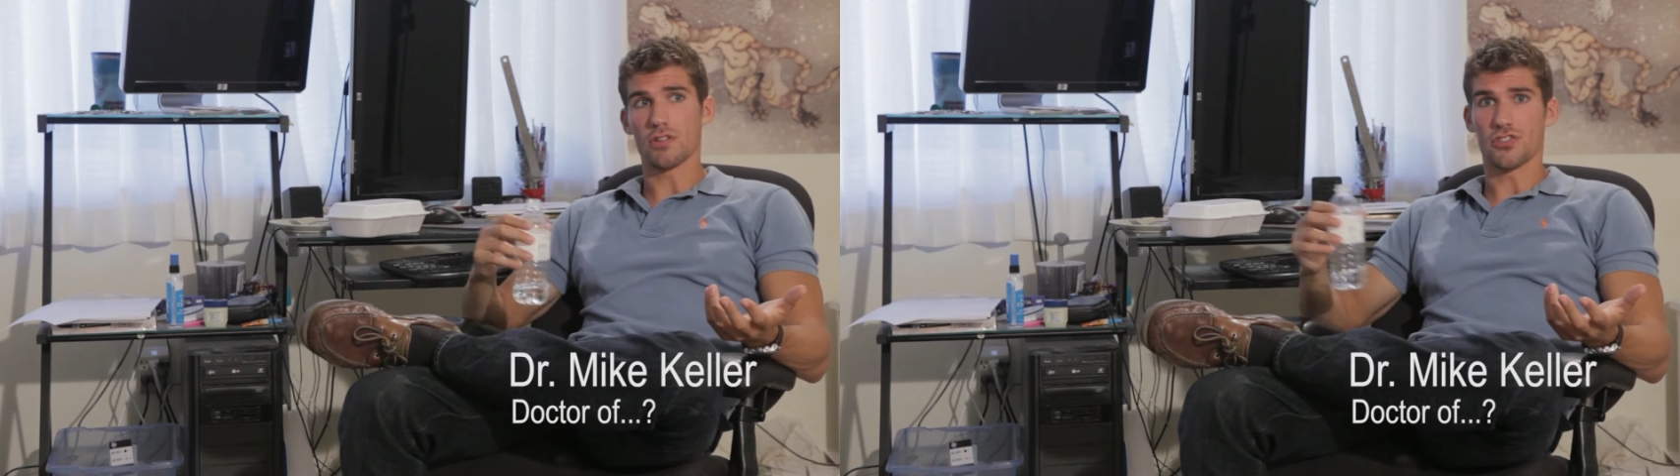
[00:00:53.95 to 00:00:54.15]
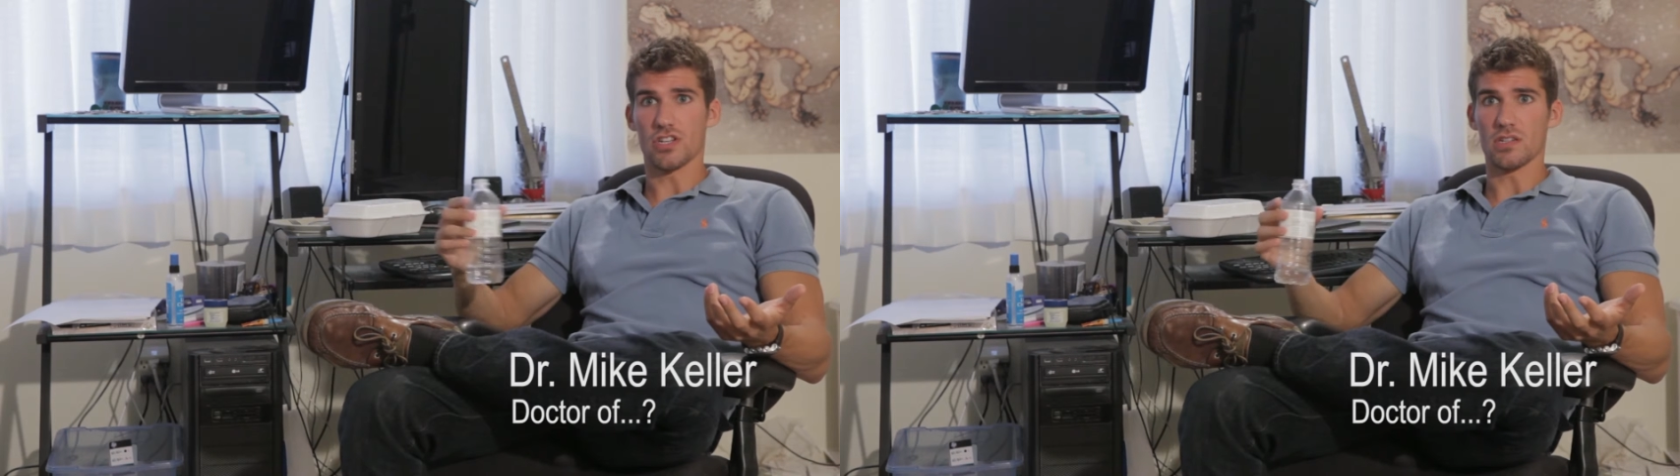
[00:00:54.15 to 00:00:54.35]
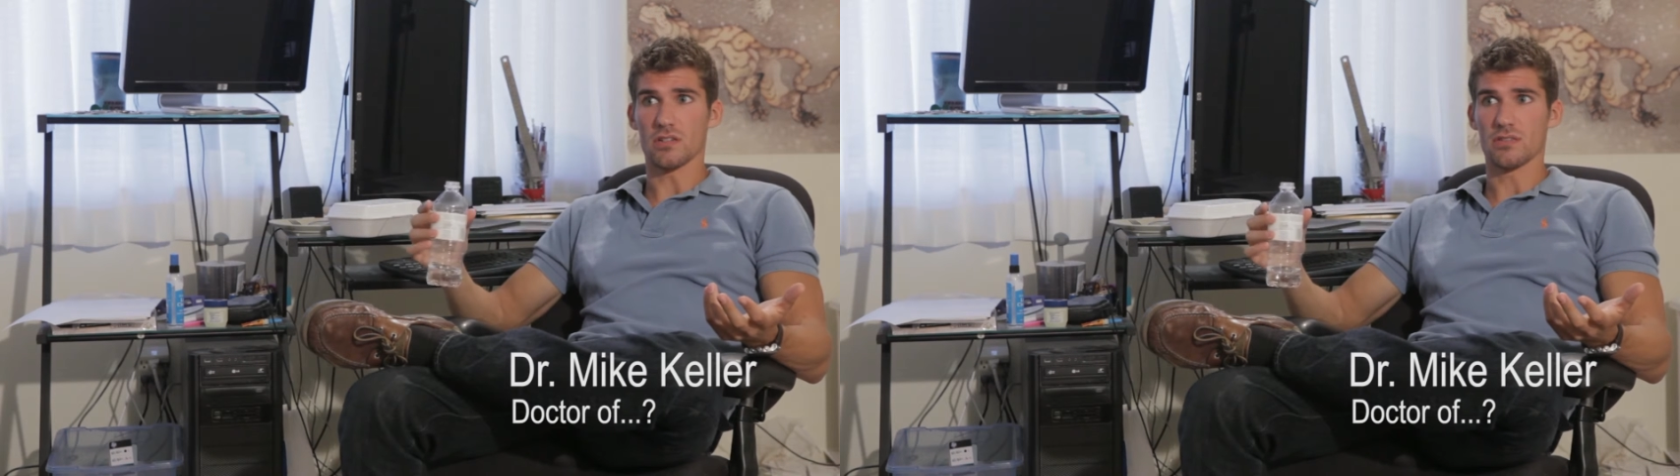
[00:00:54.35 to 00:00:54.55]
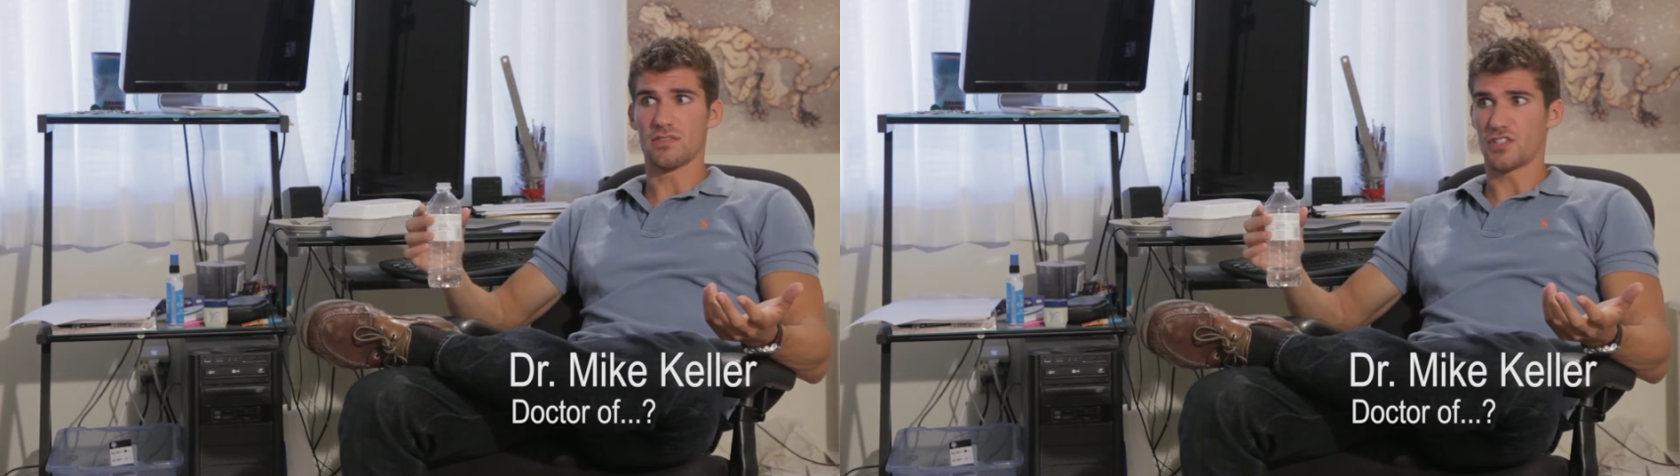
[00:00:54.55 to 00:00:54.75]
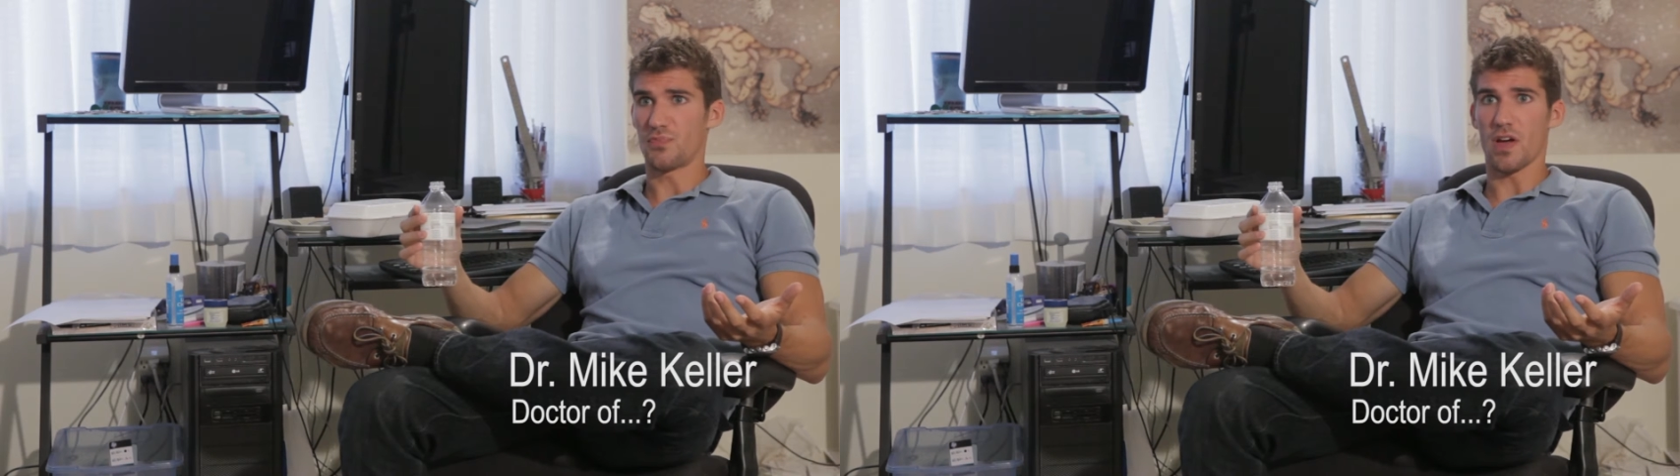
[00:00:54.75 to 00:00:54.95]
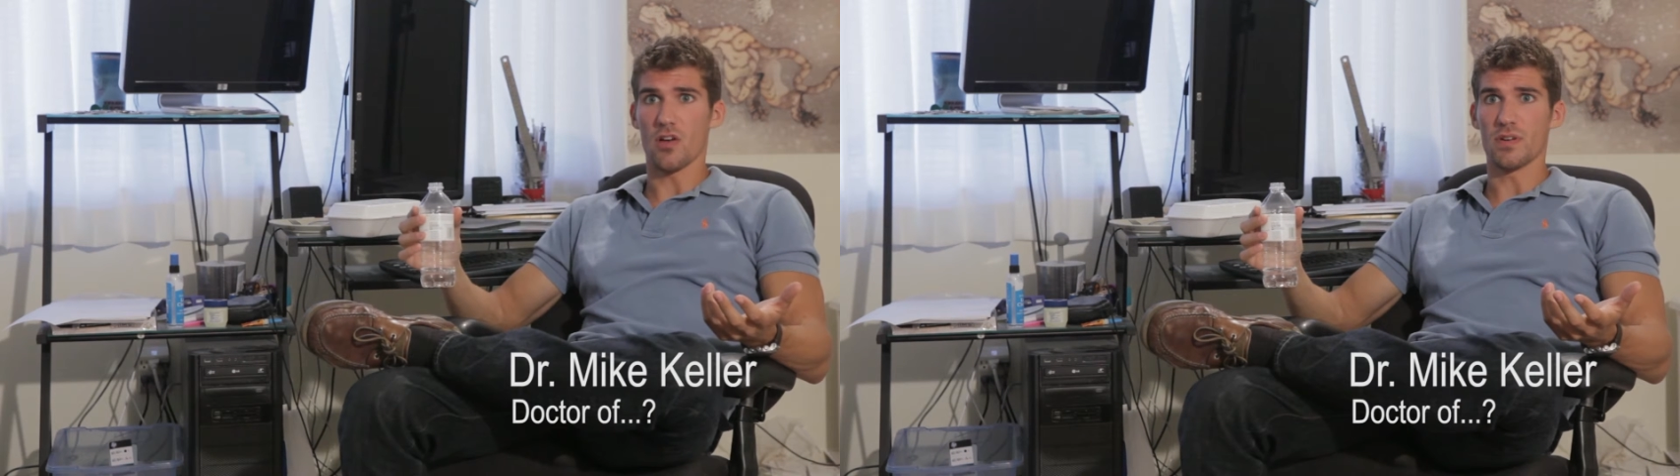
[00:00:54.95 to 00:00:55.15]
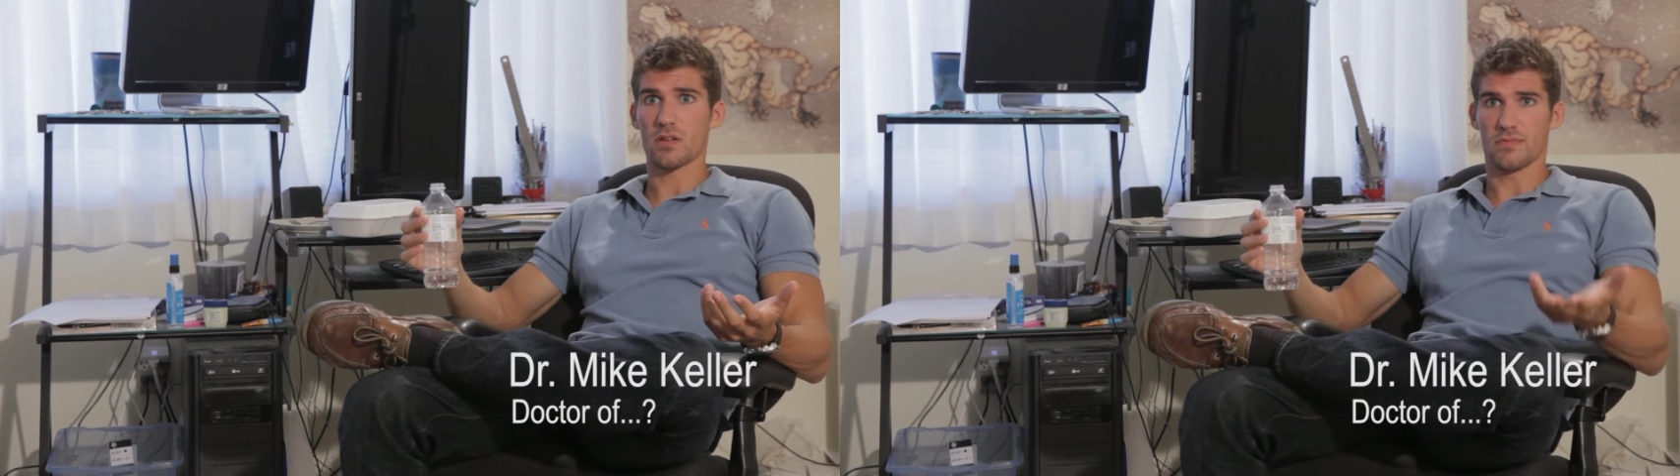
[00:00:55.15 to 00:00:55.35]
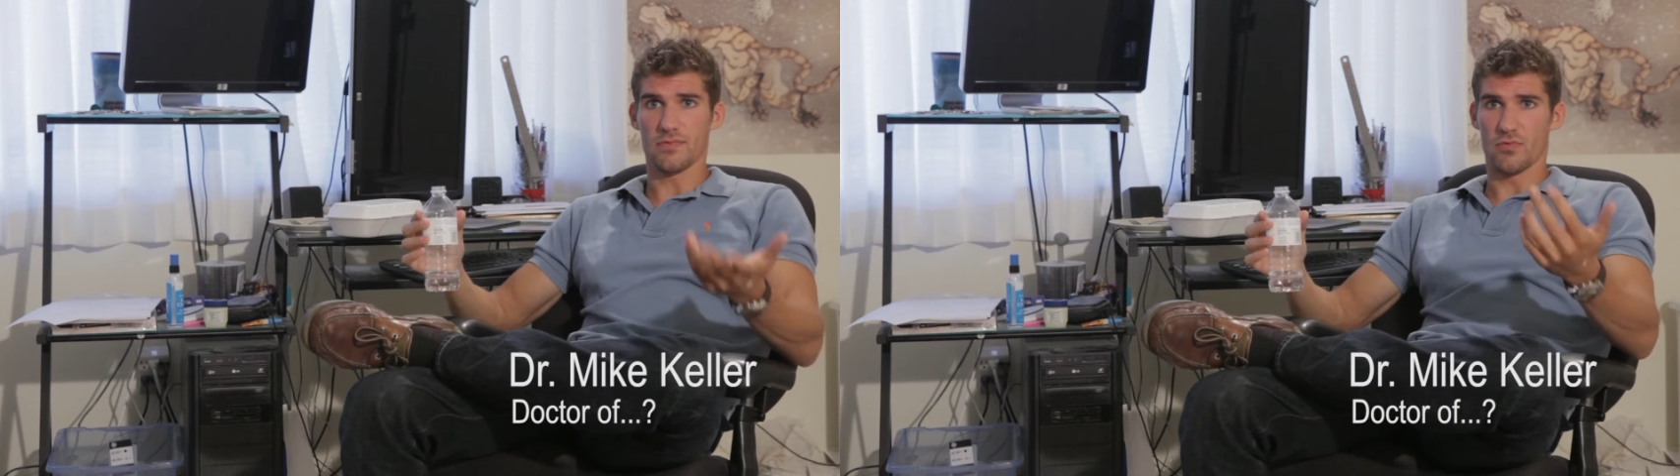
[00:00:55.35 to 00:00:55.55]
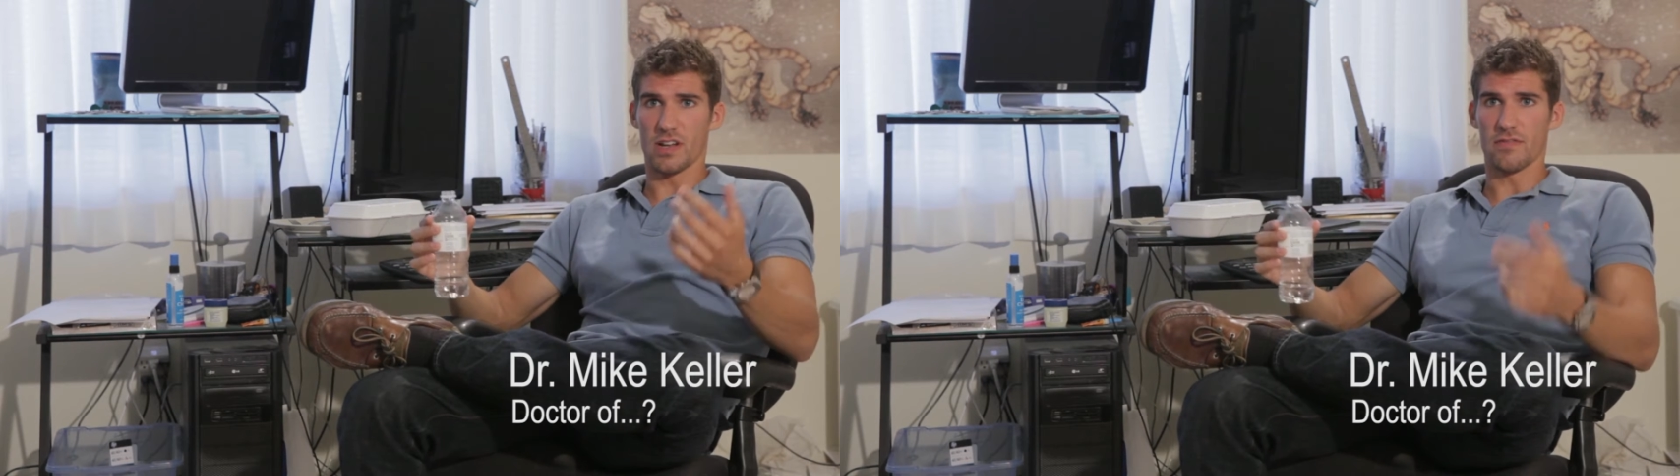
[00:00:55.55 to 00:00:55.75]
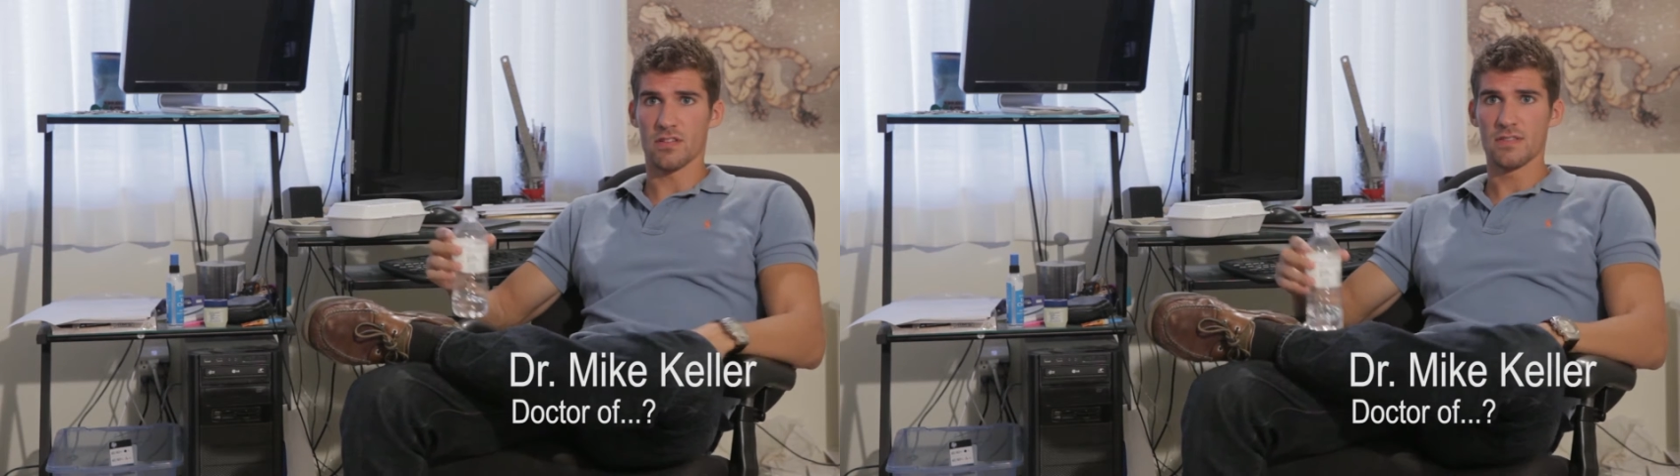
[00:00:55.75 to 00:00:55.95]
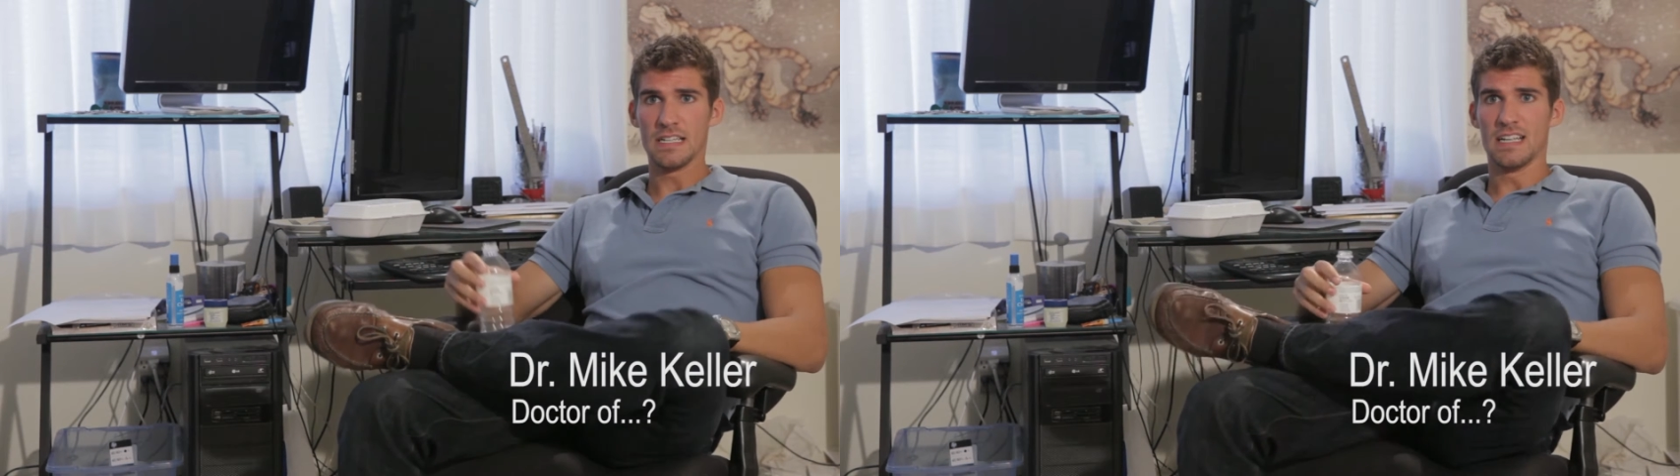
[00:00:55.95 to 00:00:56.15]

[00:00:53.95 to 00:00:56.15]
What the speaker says: shield, spellbook, whatever,